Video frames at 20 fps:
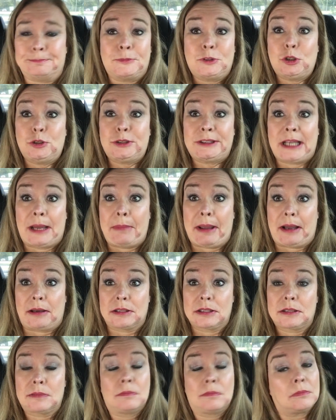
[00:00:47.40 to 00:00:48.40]
do something
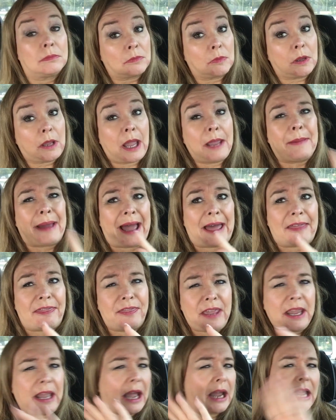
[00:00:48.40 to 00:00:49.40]
else. Okay, but I
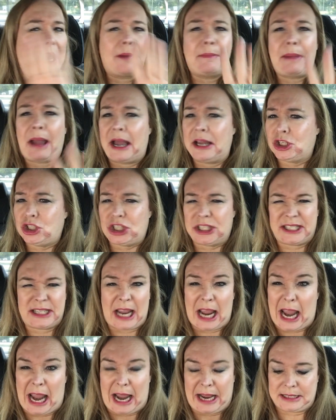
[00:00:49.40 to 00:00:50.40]
think I come out just
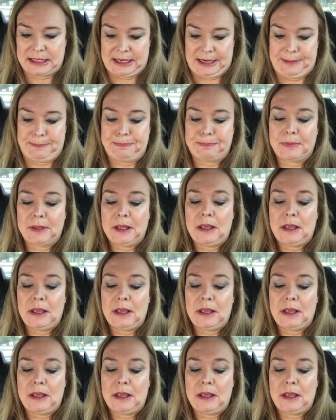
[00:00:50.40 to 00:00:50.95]
excellent.